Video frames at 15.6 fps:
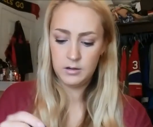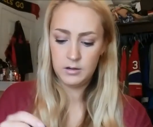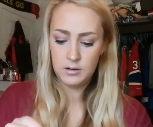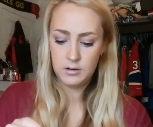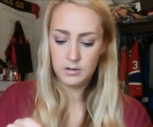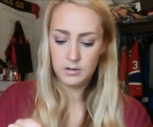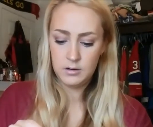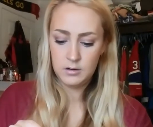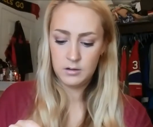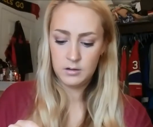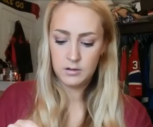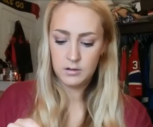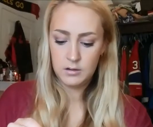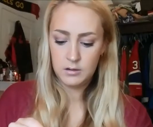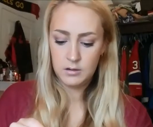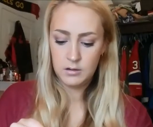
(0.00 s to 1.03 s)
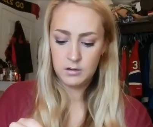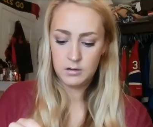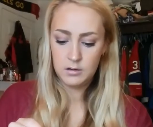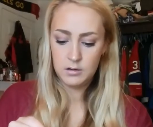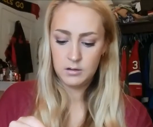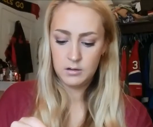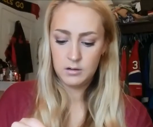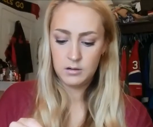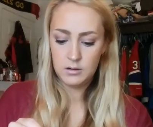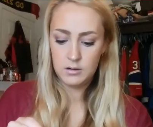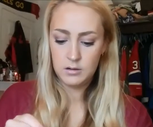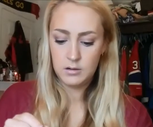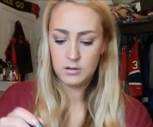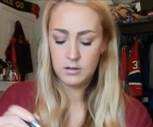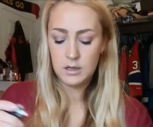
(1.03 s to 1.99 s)

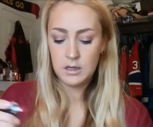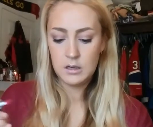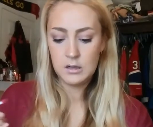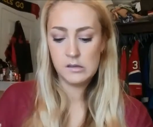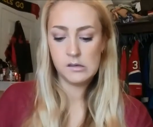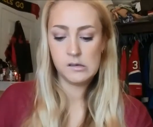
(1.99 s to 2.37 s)
Nothing is said.